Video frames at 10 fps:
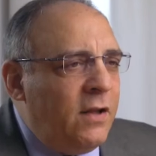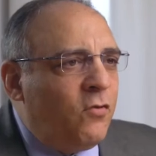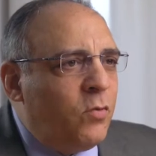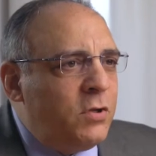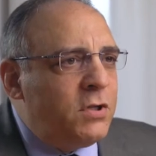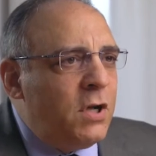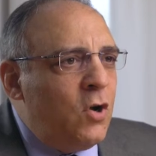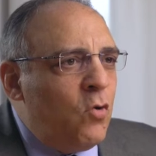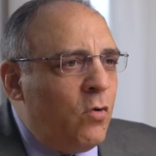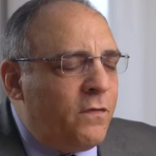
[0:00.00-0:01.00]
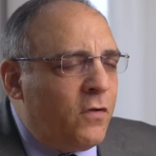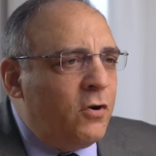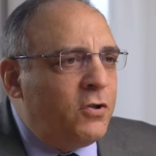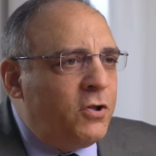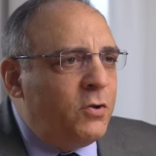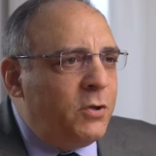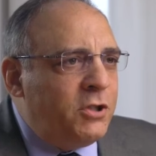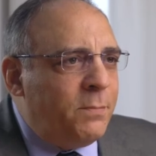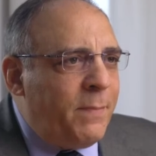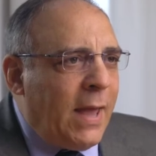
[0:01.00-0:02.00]
This was referred to in
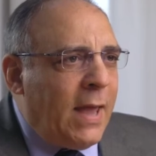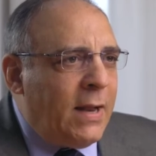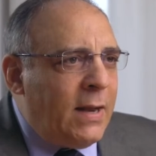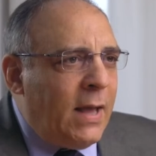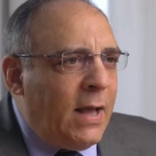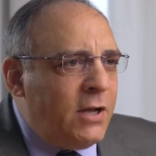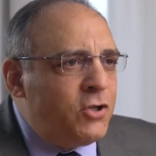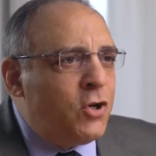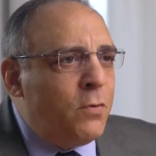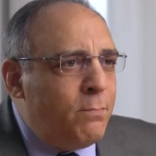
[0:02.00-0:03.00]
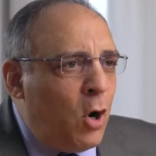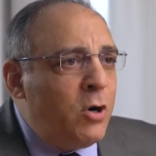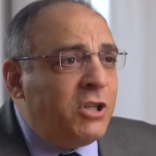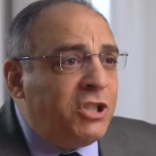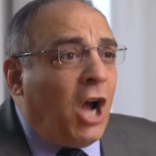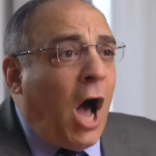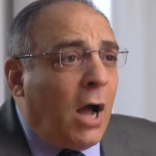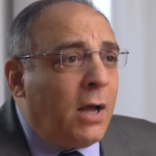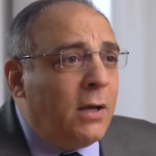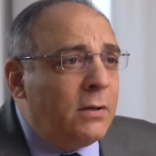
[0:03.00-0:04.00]
Japan as Kubota
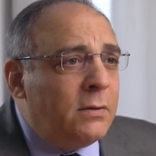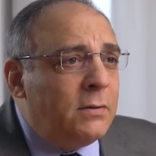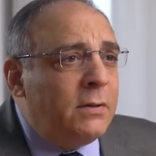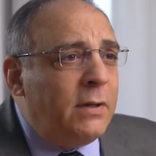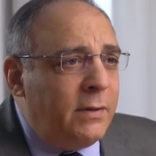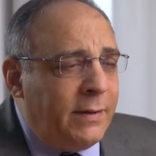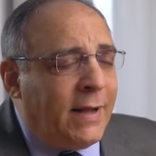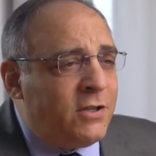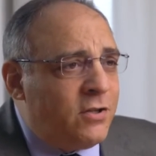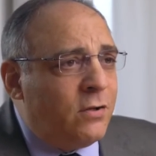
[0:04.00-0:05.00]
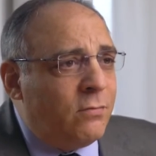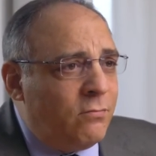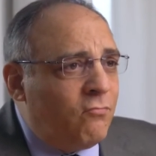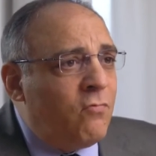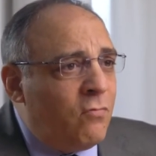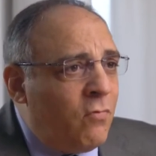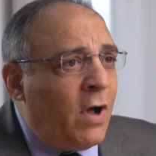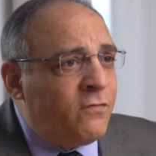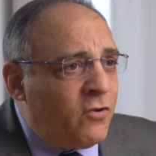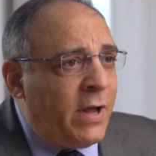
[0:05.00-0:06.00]
shock. That's the
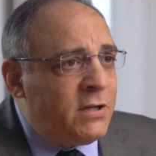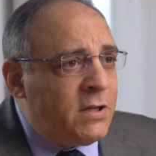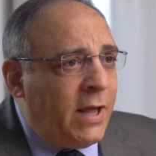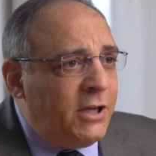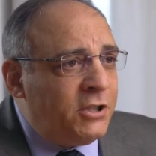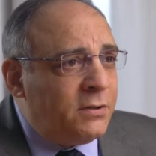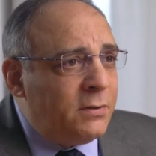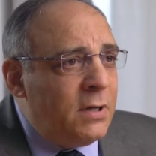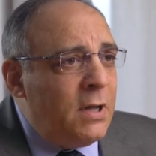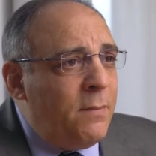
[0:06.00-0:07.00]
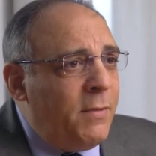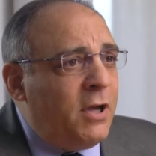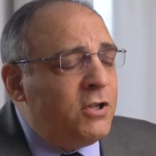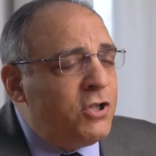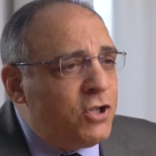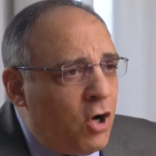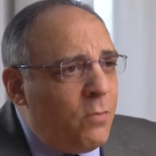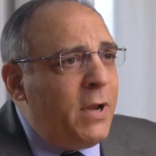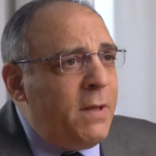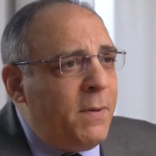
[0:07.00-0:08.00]
rough translation, because so
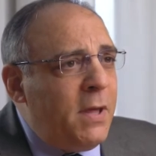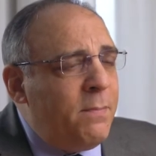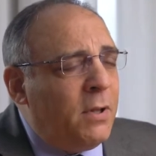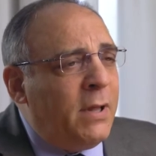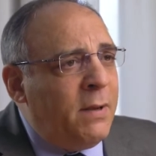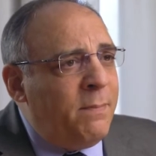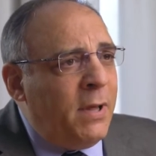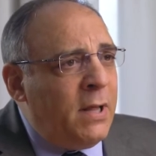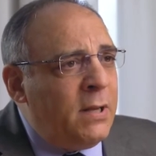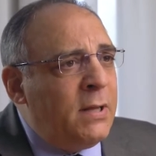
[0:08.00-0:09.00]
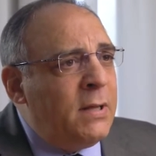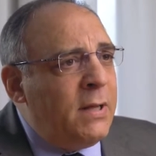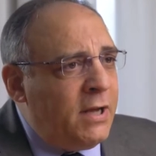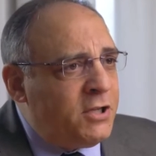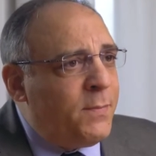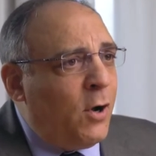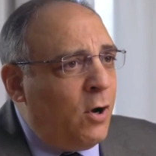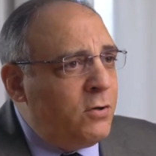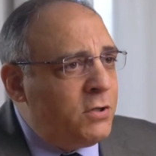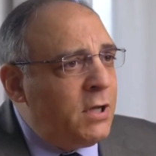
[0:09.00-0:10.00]
many people had been
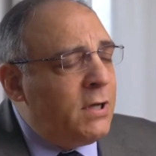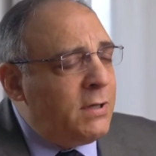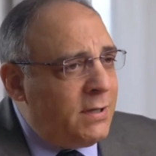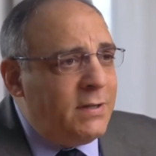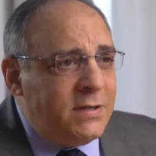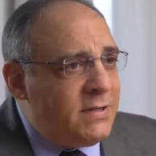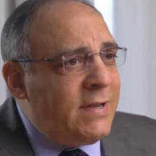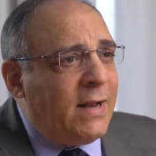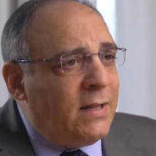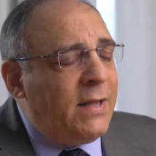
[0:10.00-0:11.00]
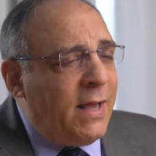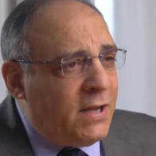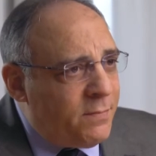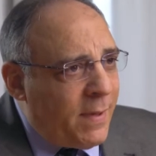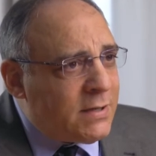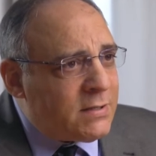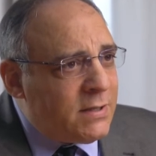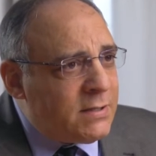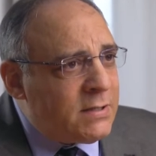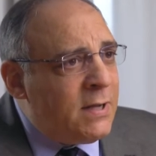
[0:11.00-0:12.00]
exposed to this deadly
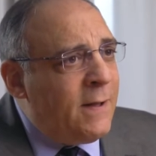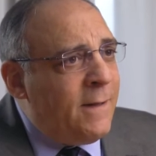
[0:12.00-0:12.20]
asbestos